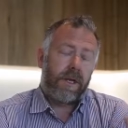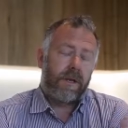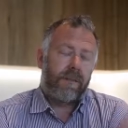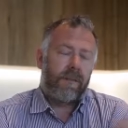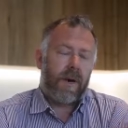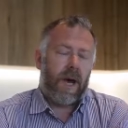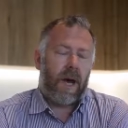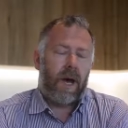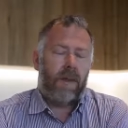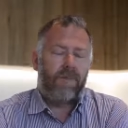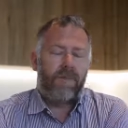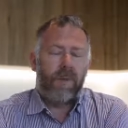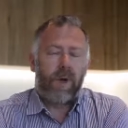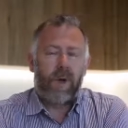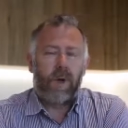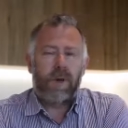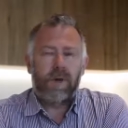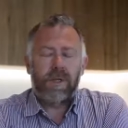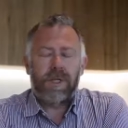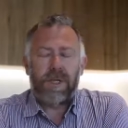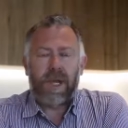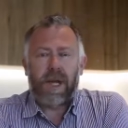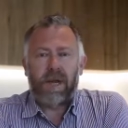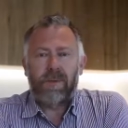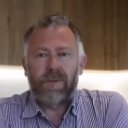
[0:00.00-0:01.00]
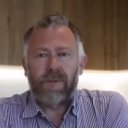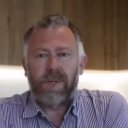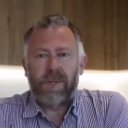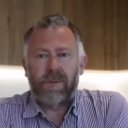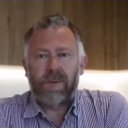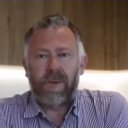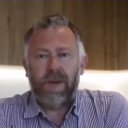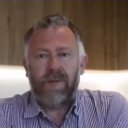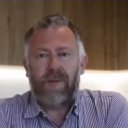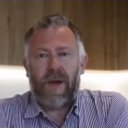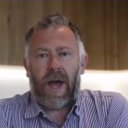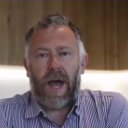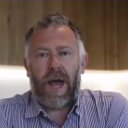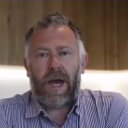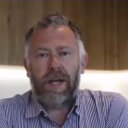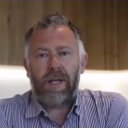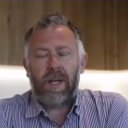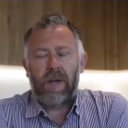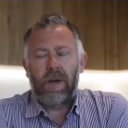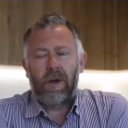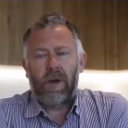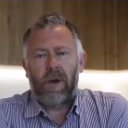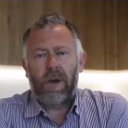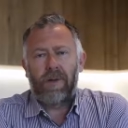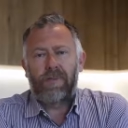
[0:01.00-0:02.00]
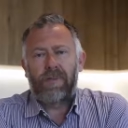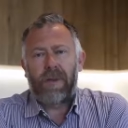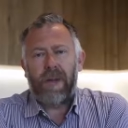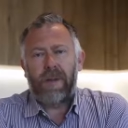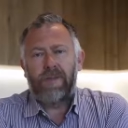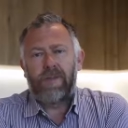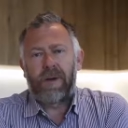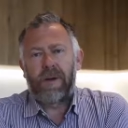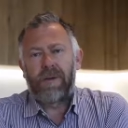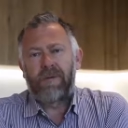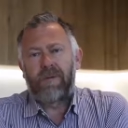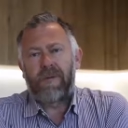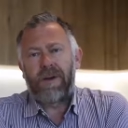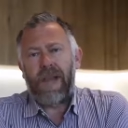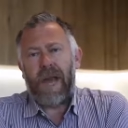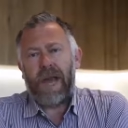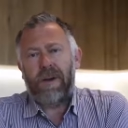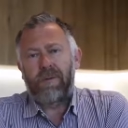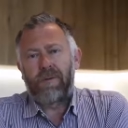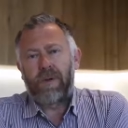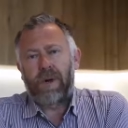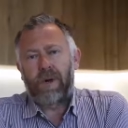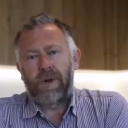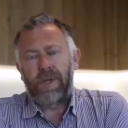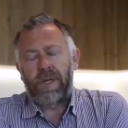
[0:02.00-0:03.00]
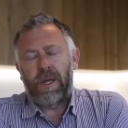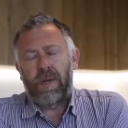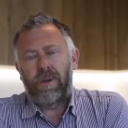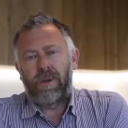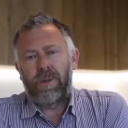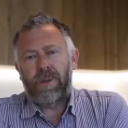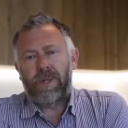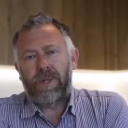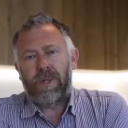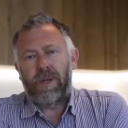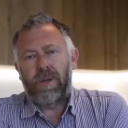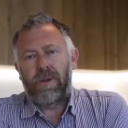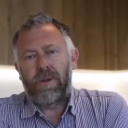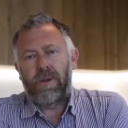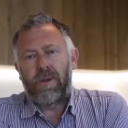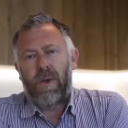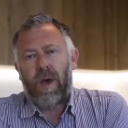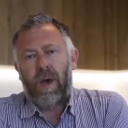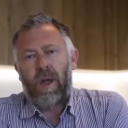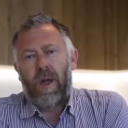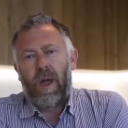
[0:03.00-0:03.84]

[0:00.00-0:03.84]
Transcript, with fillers: the um, lockdowns that we've had, a lot of people have now got used to